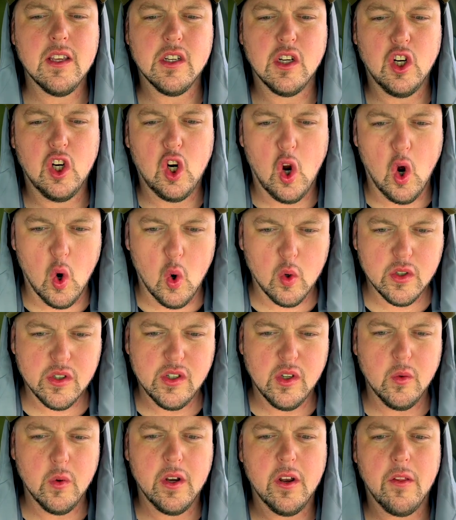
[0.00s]
and coax
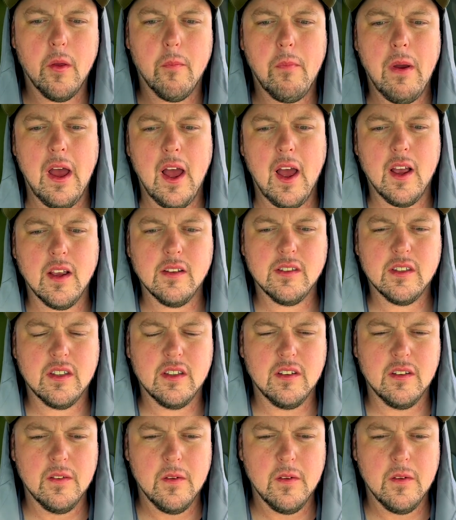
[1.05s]
you into the past